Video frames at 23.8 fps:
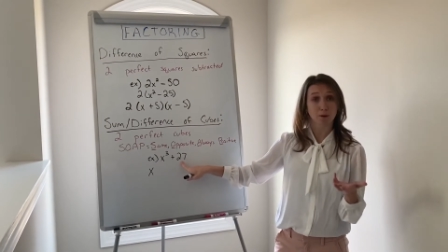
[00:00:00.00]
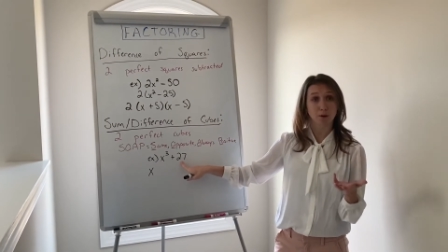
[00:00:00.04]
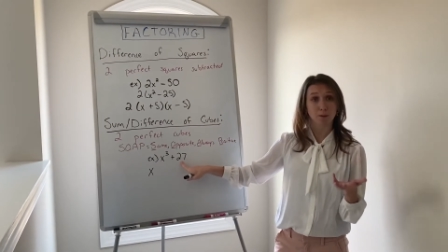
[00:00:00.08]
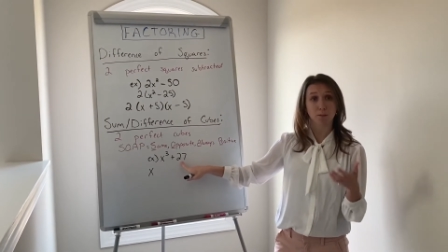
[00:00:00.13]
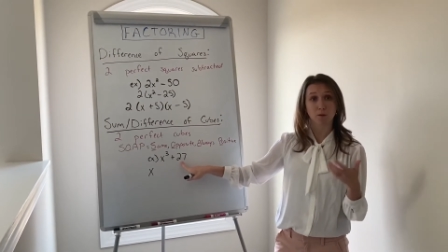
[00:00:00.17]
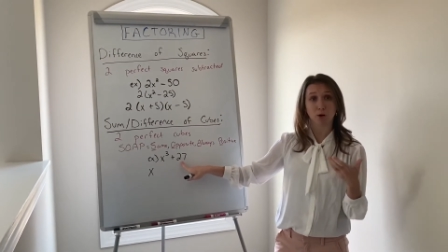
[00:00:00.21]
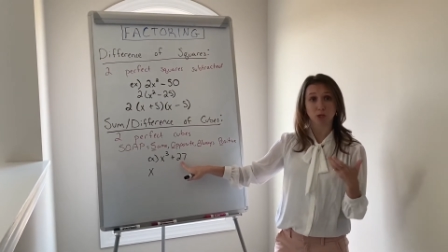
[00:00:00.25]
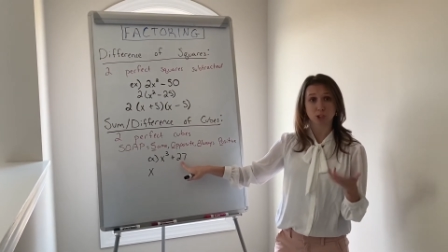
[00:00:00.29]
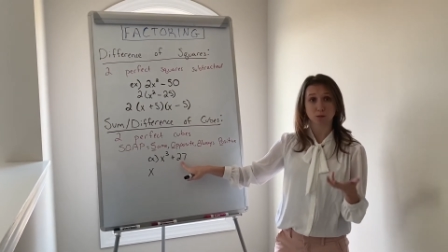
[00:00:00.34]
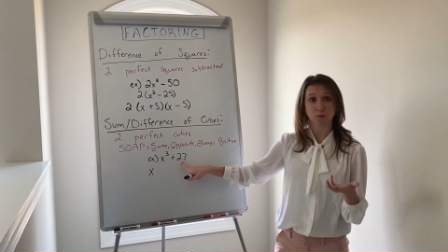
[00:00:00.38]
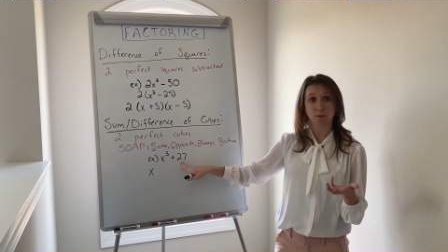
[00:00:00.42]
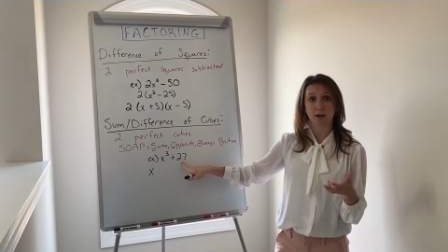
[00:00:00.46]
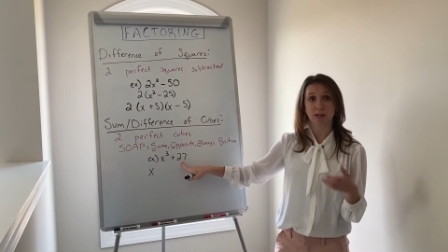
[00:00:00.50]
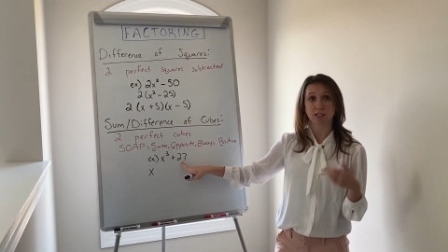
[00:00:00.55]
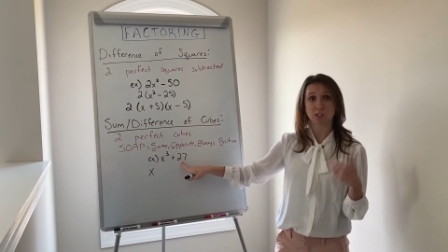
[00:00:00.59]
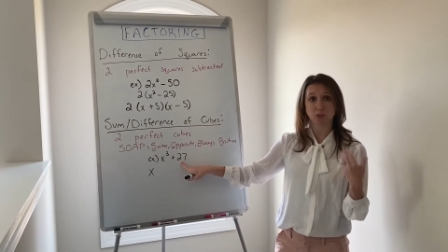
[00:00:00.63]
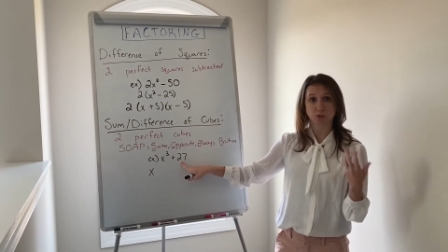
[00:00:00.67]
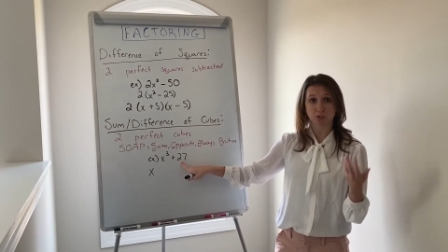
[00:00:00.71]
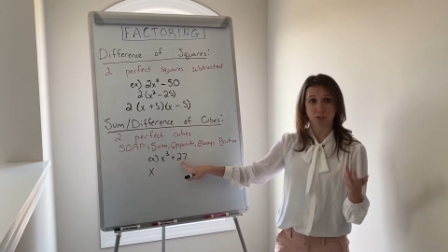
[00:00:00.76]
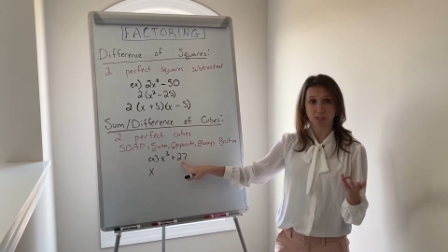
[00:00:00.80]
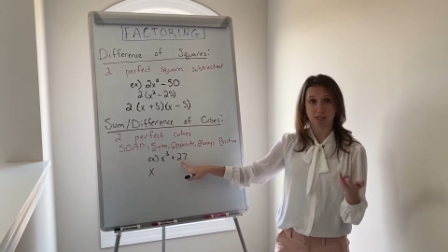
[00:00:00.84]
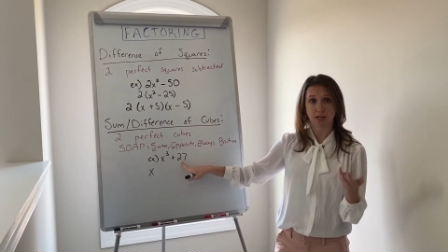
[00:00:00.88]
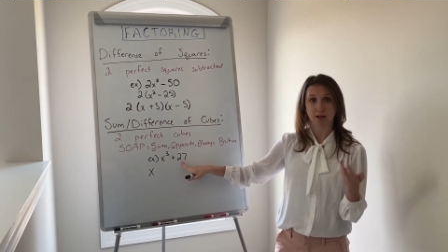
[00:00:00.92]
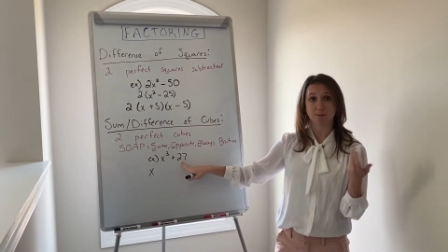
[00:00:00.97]
multiplies 3
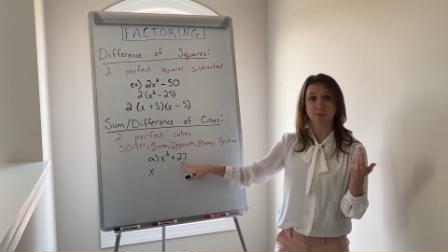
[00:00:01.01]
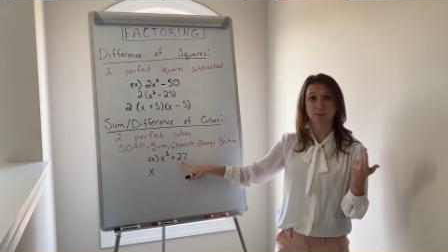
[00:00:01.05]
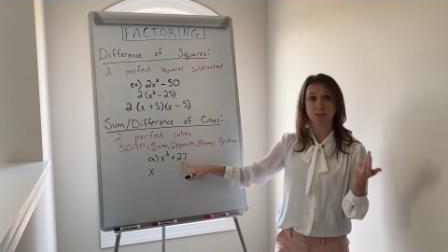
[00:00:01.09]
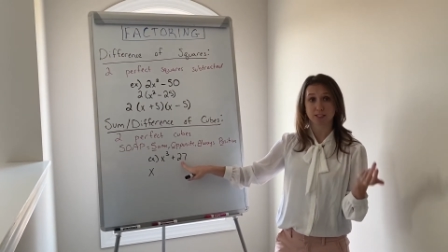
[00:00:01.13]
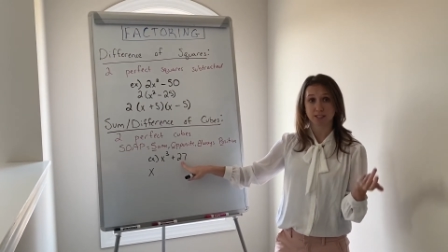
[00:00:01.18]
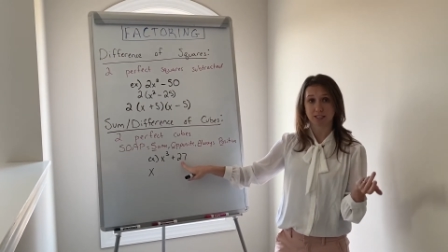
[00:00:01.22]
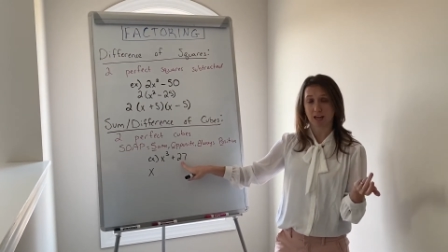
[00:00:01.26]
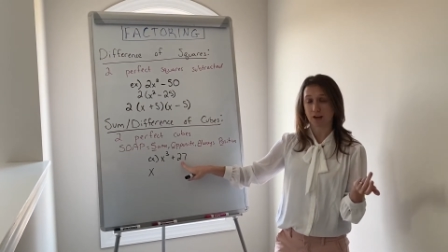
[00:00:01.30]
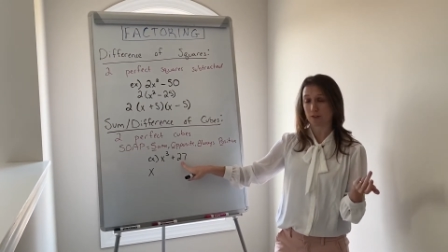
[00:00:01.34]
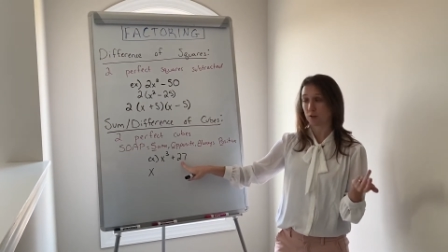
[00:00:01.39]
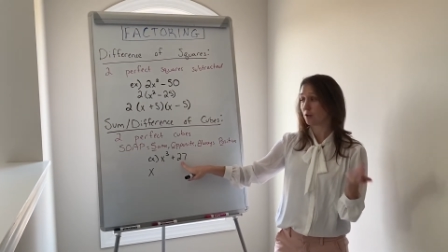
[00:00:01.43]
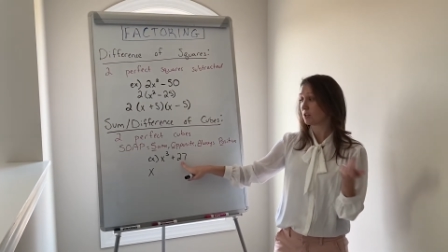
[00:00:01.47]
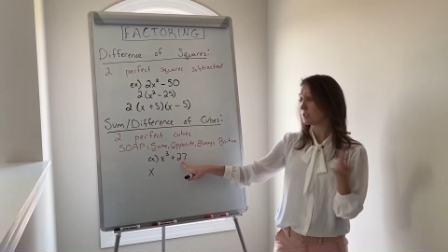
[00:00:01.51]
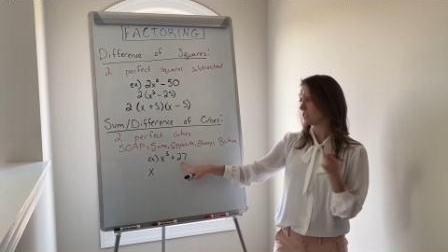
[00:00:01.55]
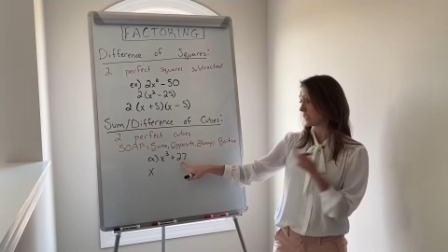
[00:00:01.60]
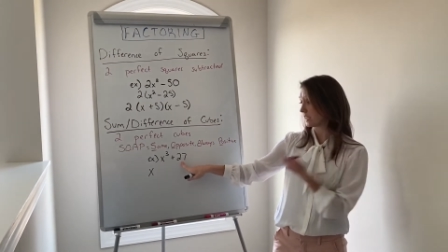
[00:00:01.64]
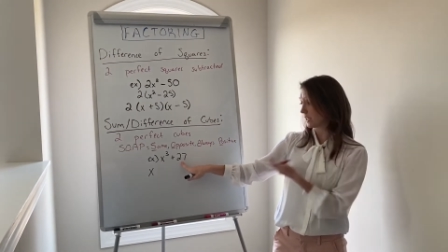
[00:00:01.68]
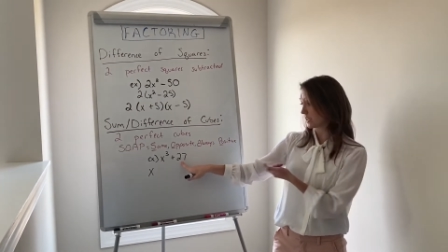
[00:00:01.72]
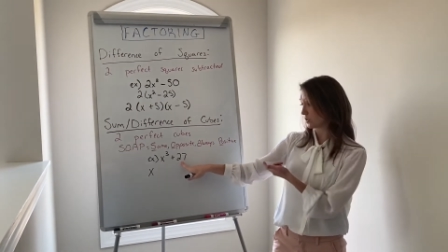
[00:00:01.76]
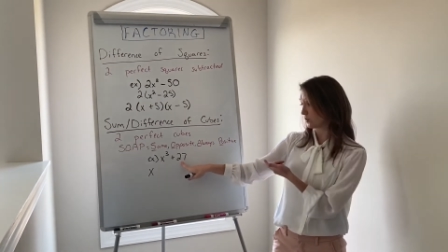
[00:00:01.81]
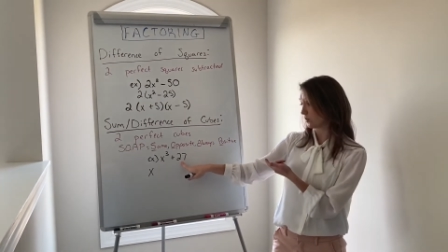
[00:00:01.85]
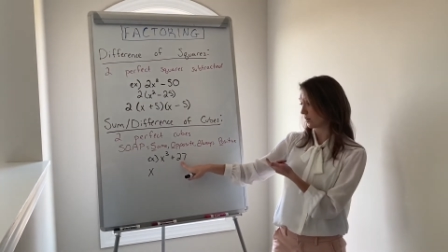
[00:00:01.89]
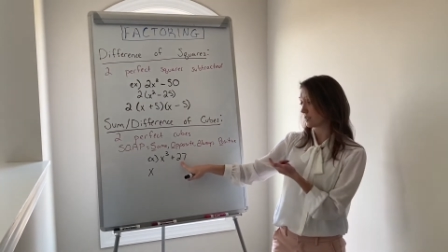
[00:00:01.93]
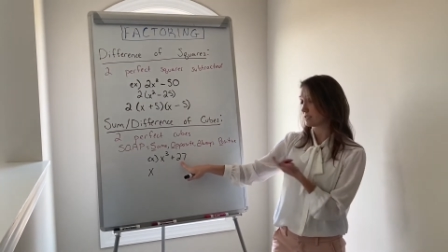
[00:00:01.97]
times together to get
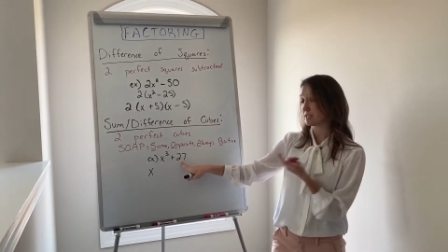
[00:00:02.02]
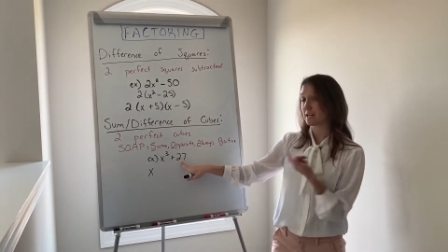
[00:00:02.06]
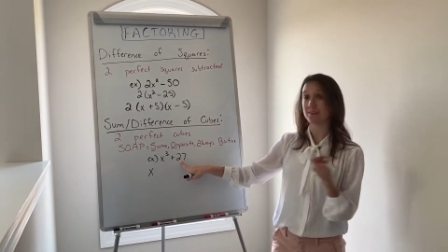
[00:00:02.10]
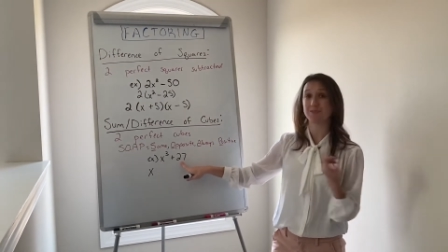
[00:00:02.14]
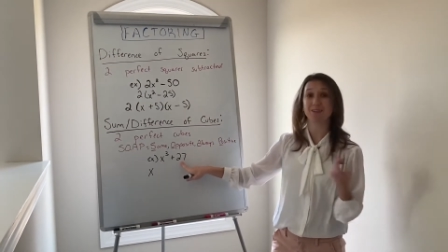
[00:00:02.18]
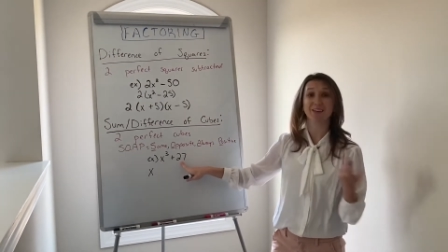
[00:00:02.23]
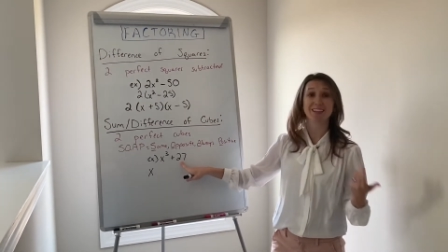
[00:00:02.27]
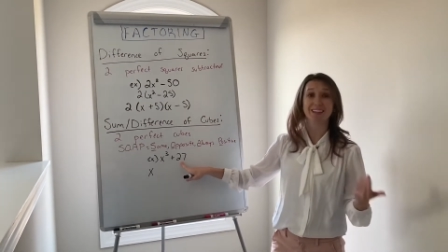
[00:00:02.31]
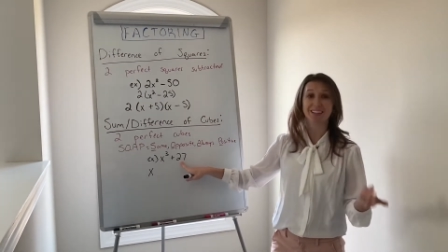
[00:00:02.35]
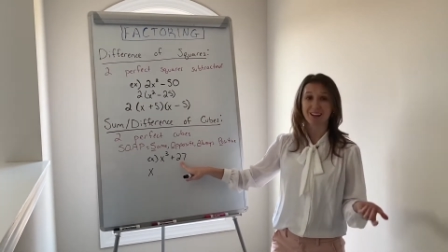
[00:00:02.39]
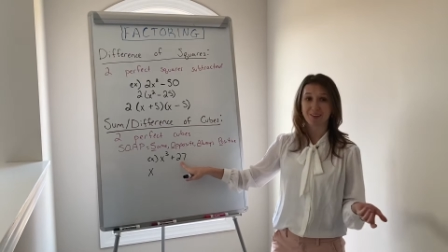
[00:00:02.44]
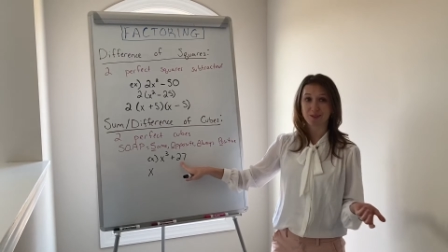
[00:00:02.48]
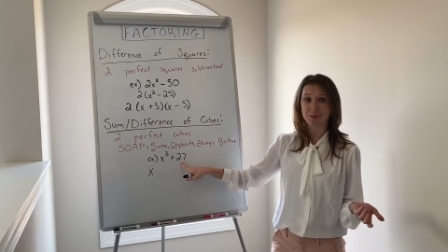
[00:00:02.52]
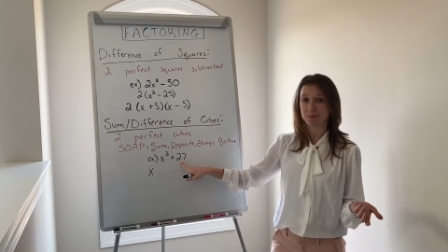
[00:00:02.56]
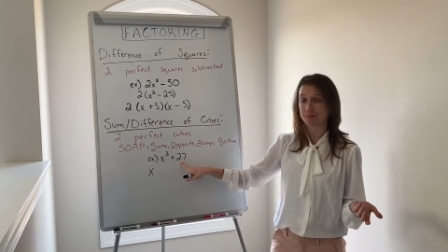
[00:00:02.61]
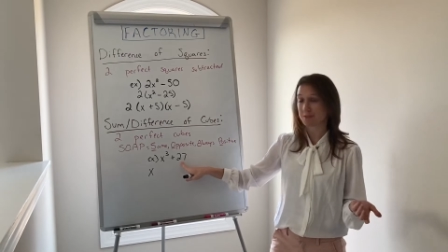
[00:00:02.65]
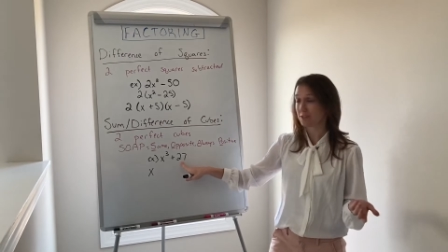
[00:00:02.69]
27? That would be